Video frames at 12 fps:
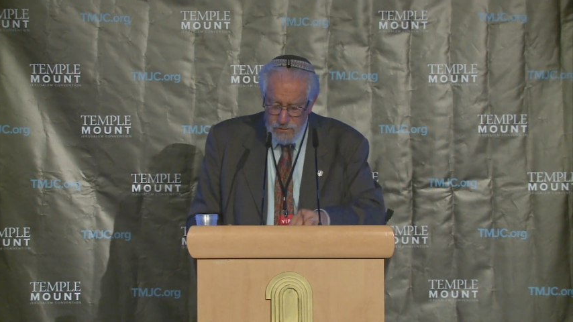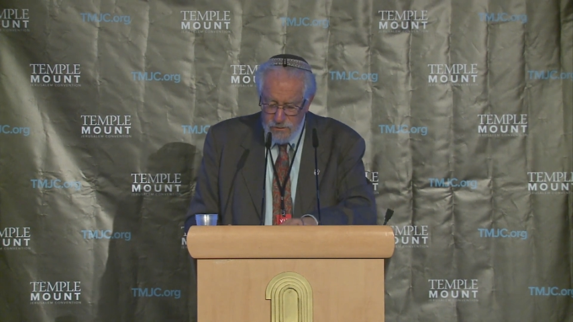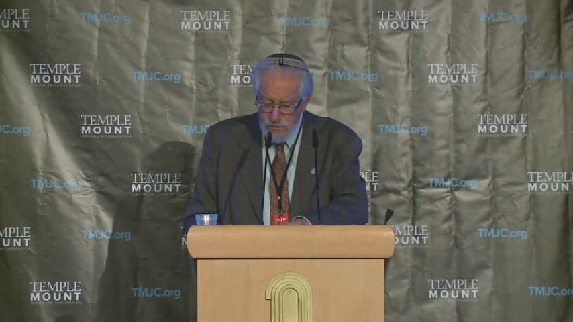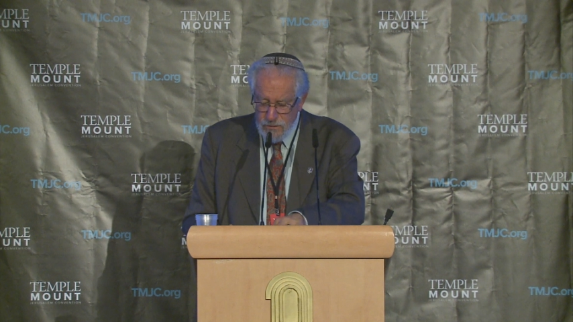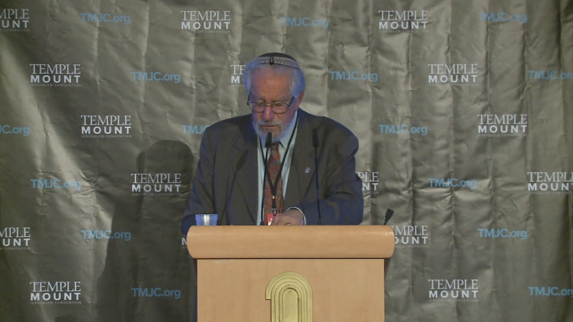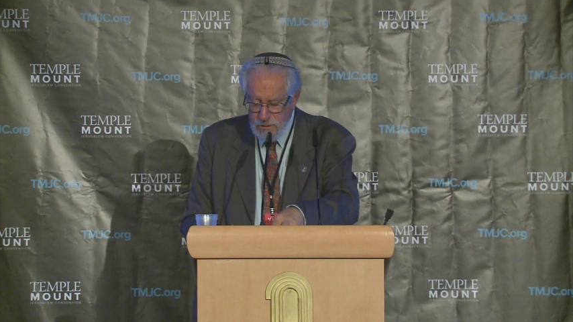
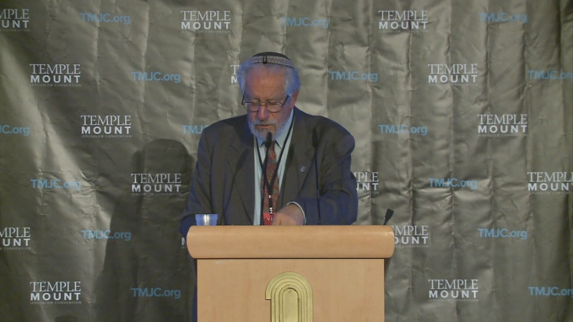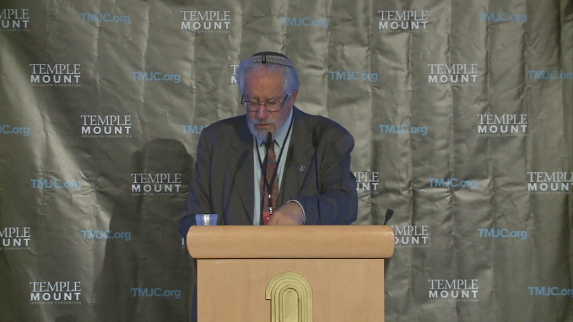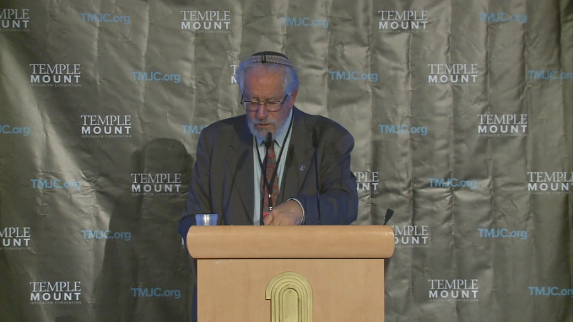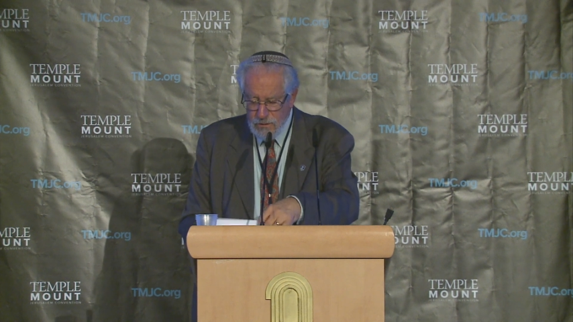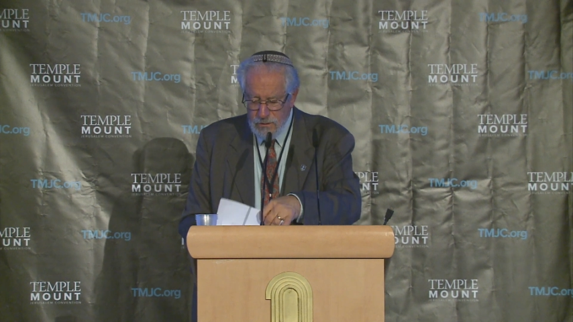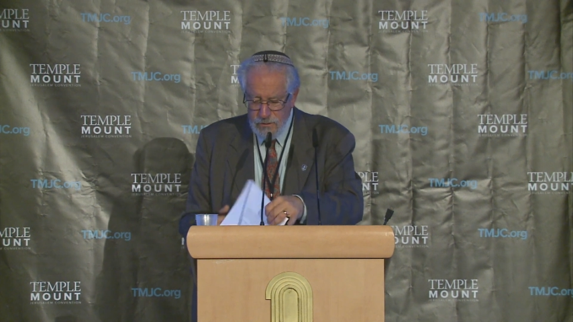
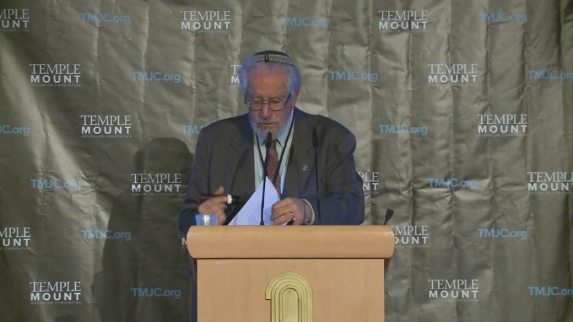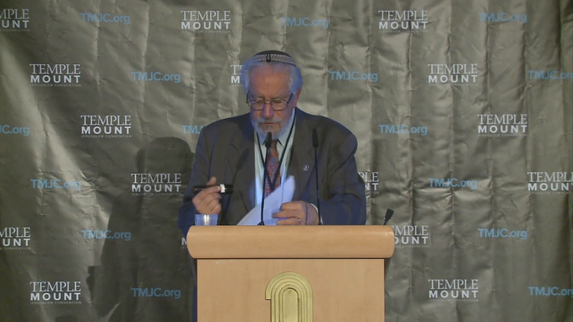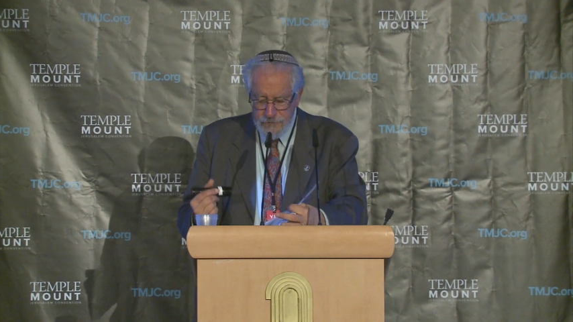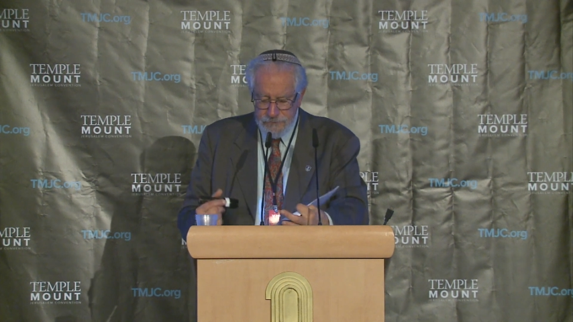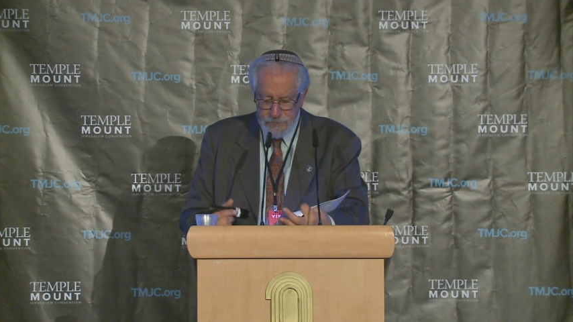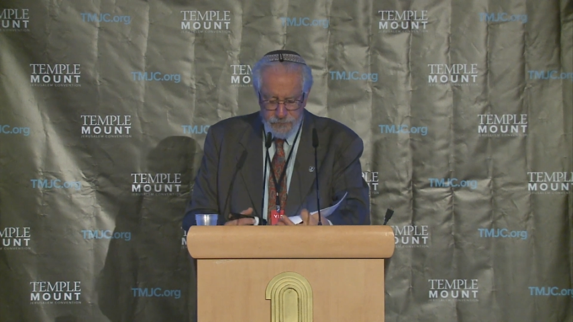
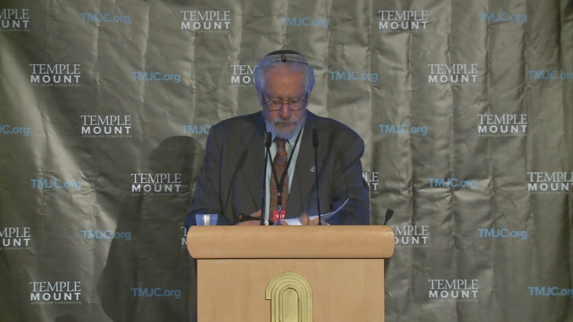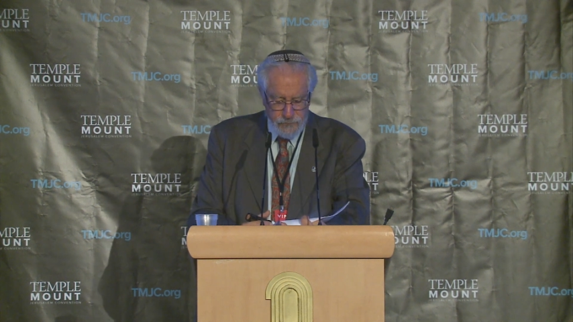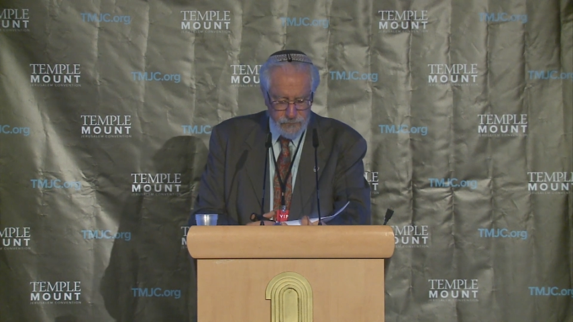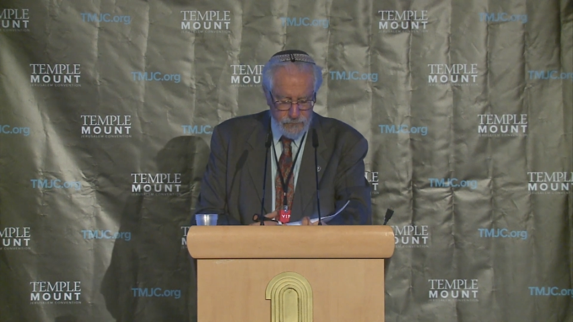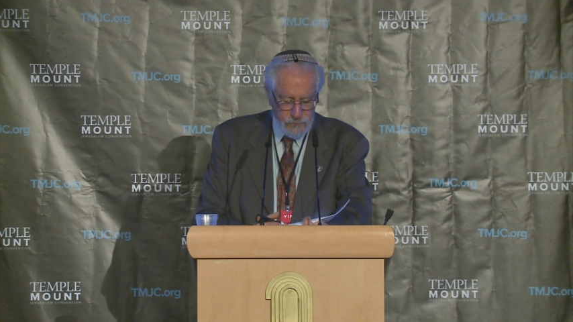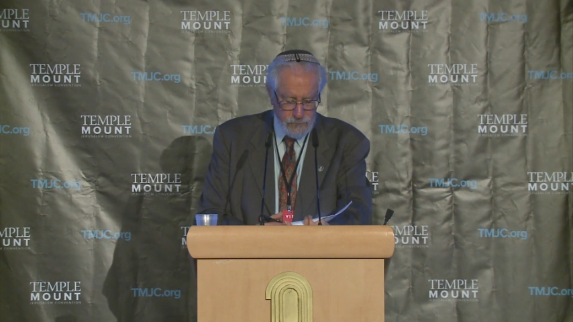
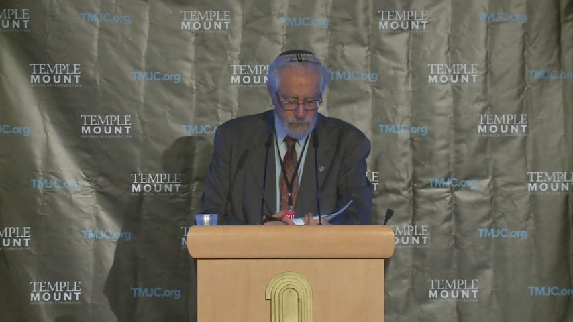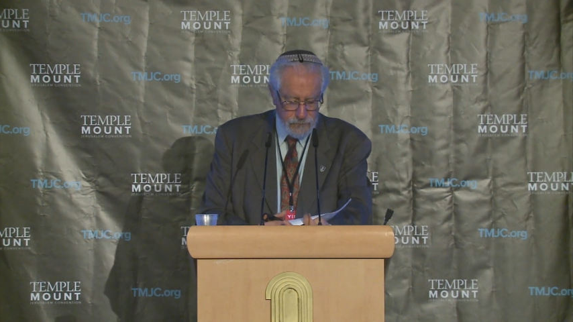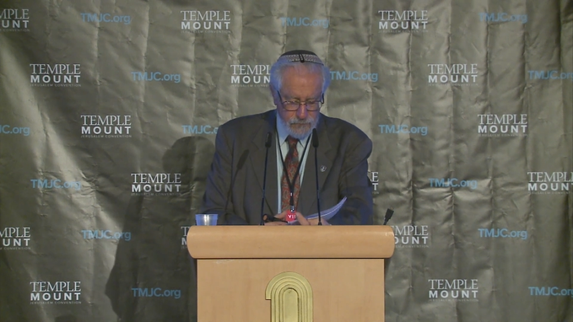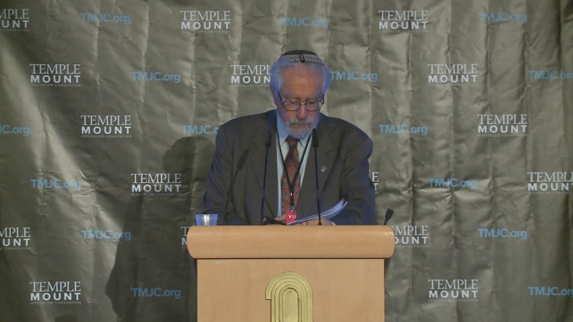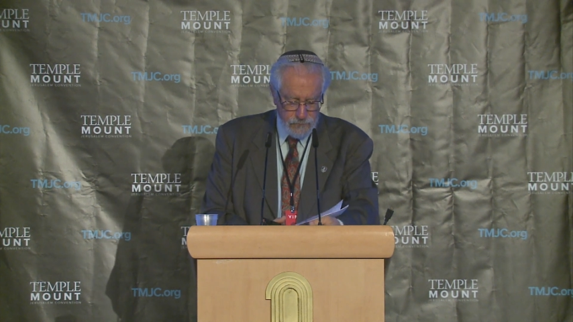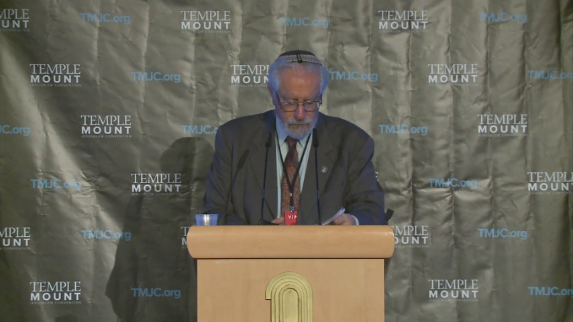
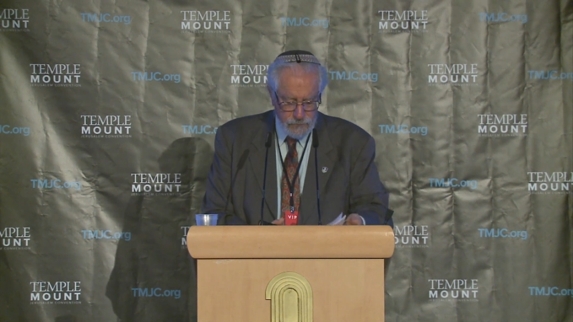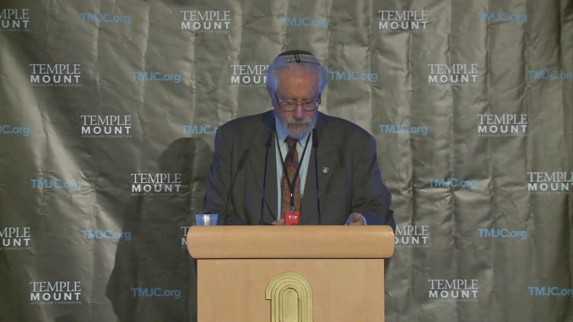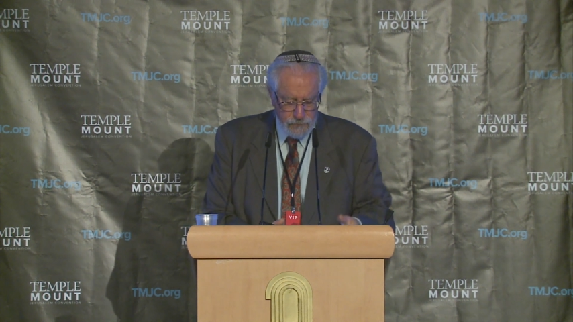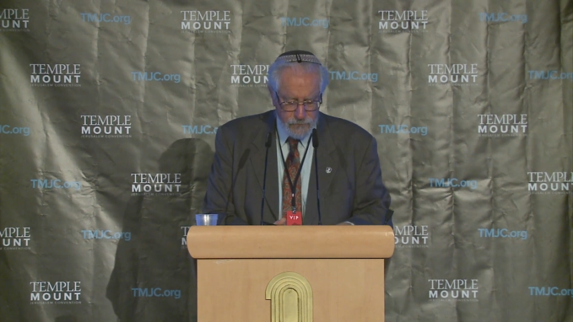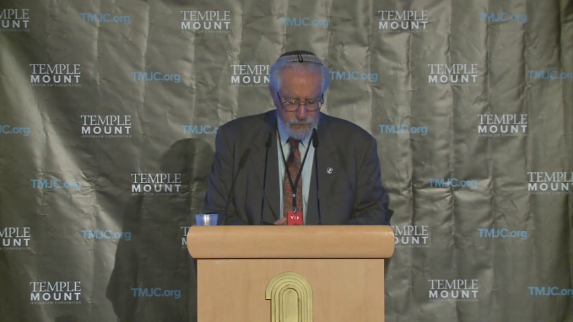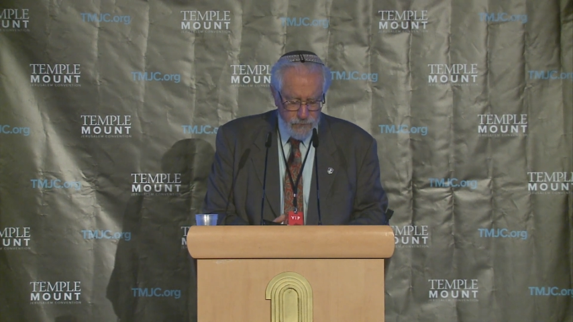
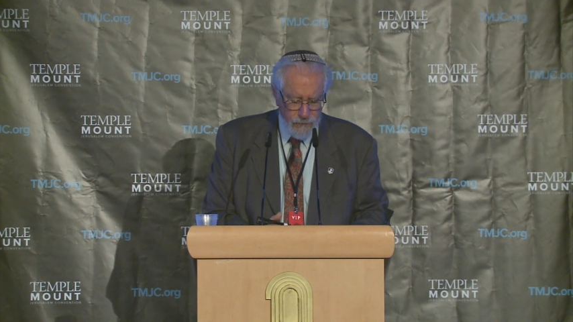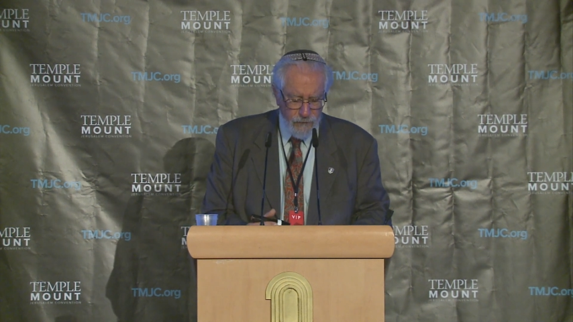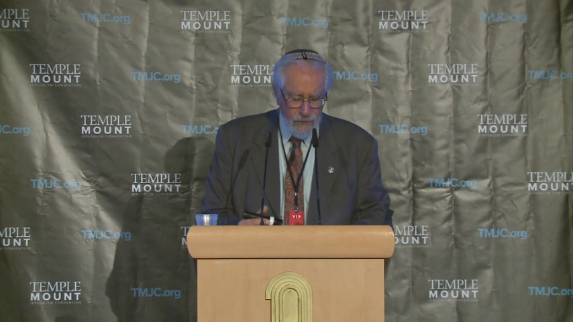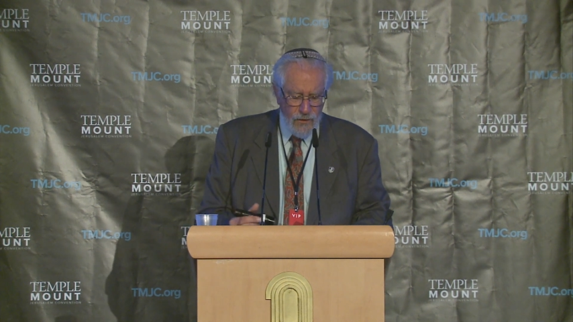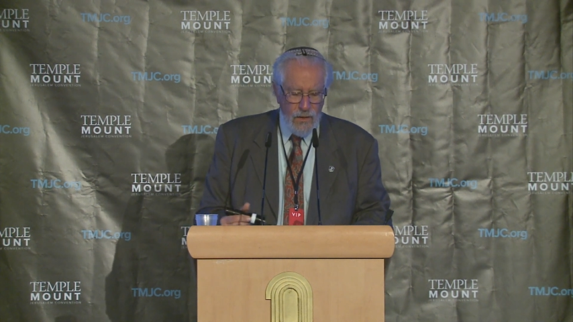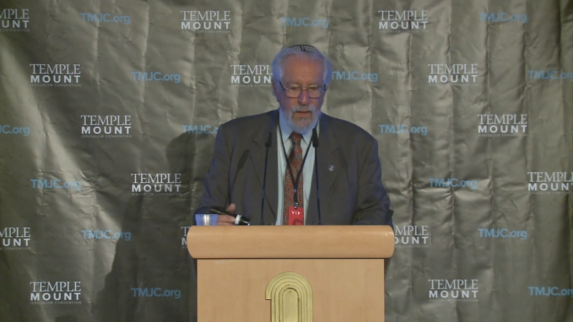
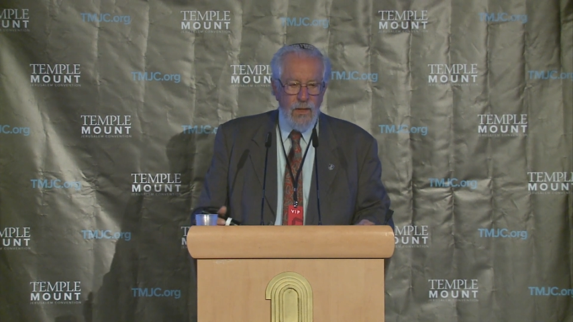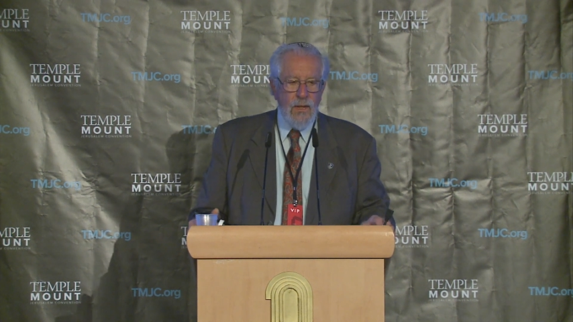(silence)